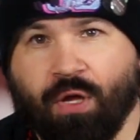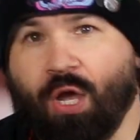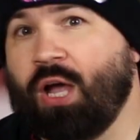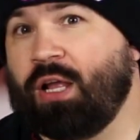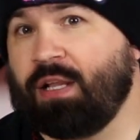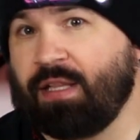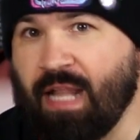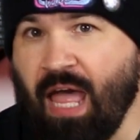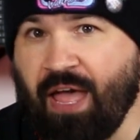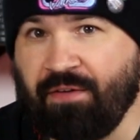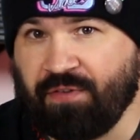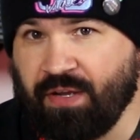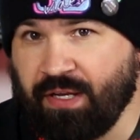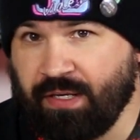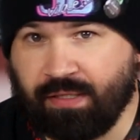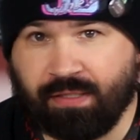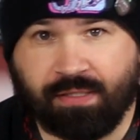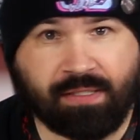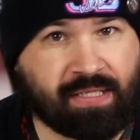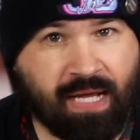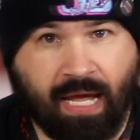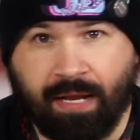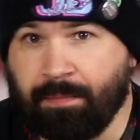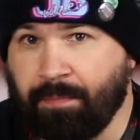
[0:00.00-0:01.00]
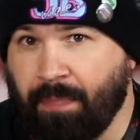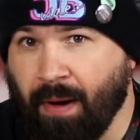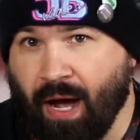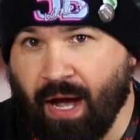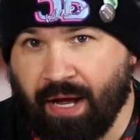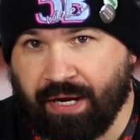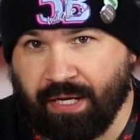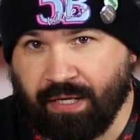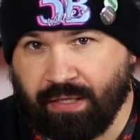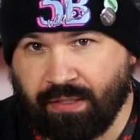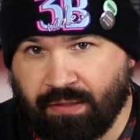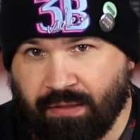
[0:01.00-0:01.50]
11 dead
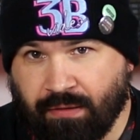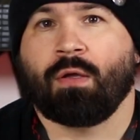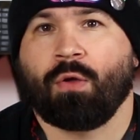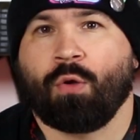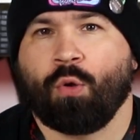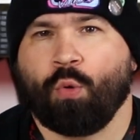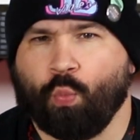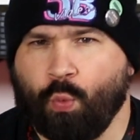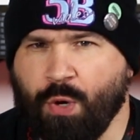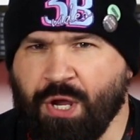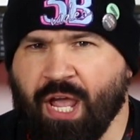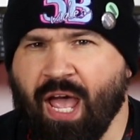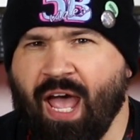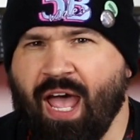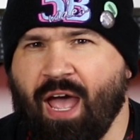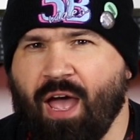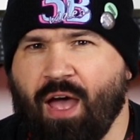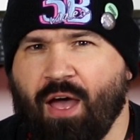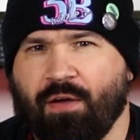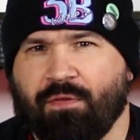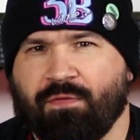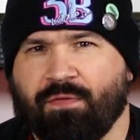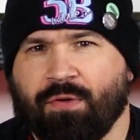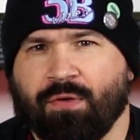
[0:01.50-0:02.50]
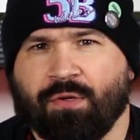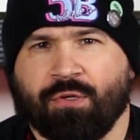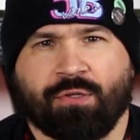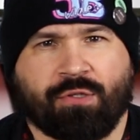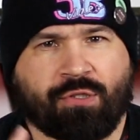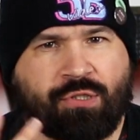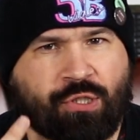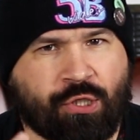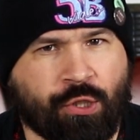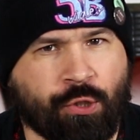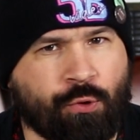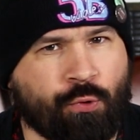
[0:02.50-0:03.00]
bodies. We have
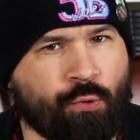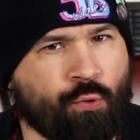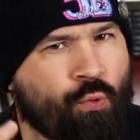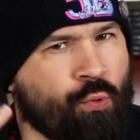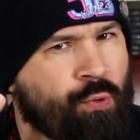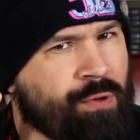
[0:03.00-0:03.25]
2